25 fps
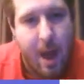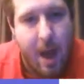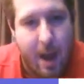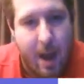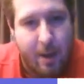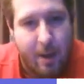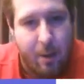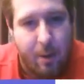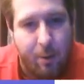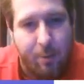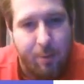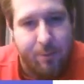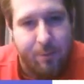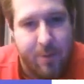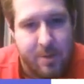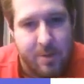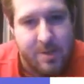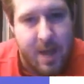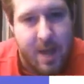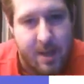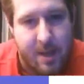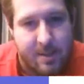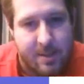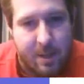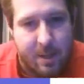I know the
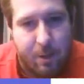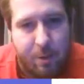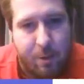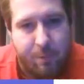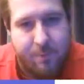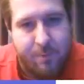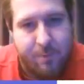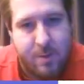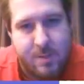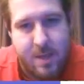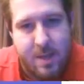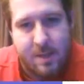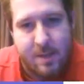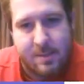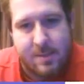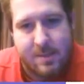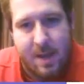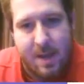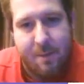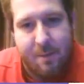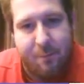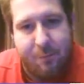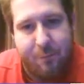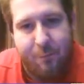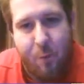vertex. I know the vertex
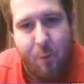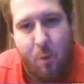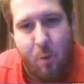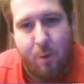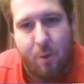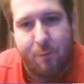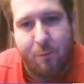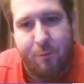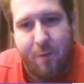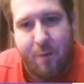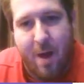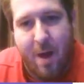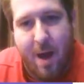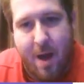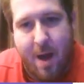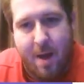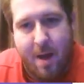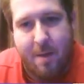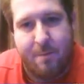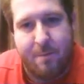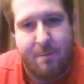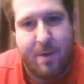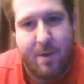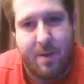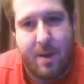is at 4,
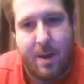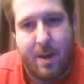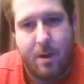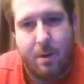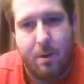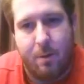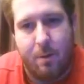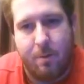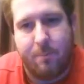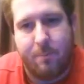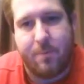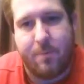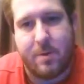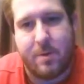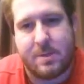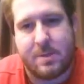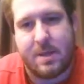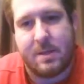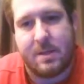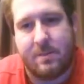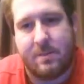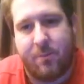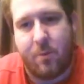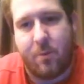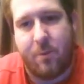5. And I know the
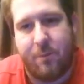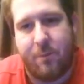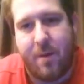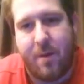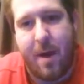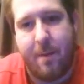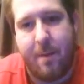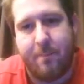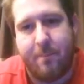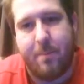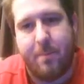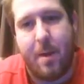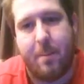vertex 4, 5.